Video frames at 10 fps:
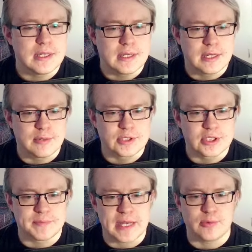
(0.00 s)
which
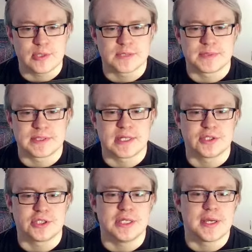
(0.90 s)
is Battlewasp
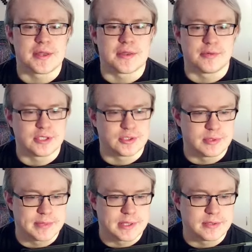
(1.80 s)
Sashi the Ritual
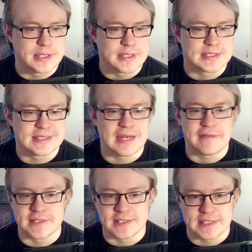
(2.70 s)
Bow. This is a
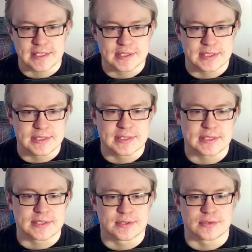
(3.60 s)
level 6
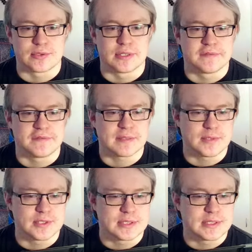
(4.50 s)
insect synchro effect
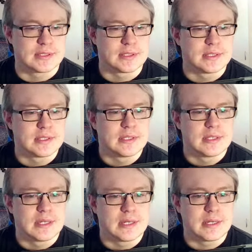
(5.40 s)
monster.
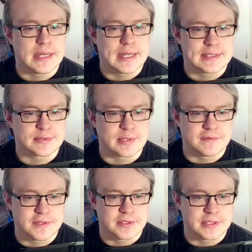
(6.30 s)
Has
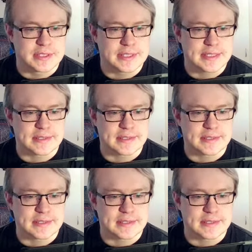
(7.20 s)
2400 attack,